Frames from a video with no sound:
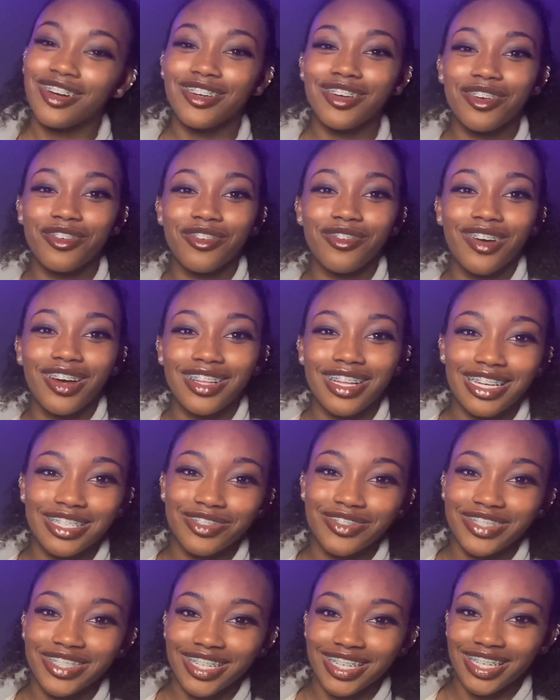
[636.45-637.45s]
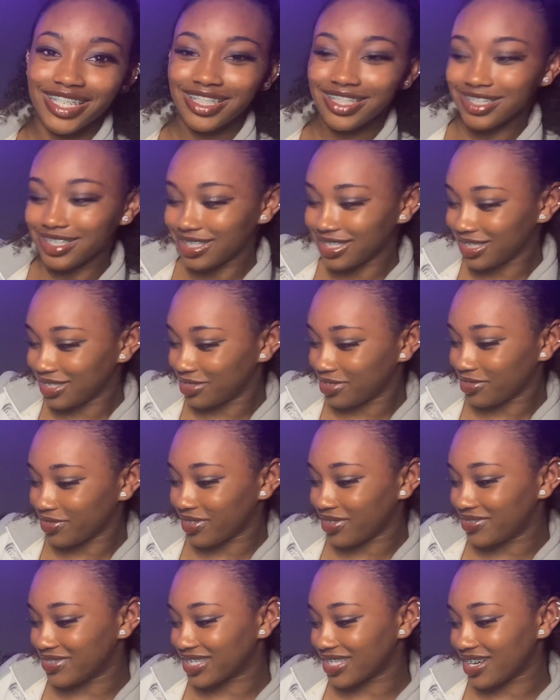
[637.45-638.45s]
know from my last video, I got these leaves from
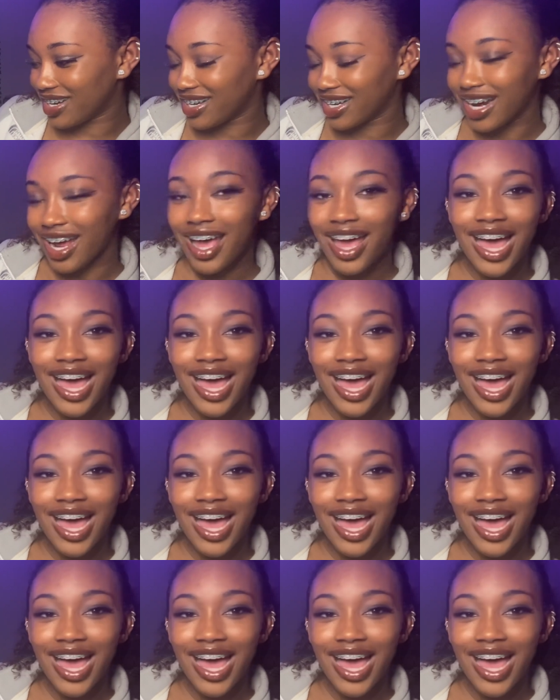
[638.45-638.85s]
Amazon.